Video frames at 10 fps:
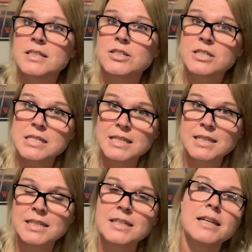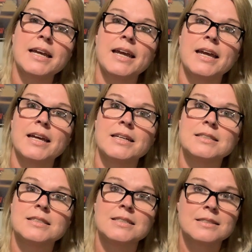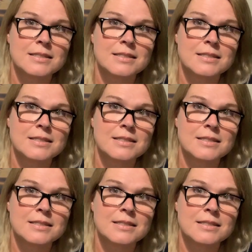in your skin and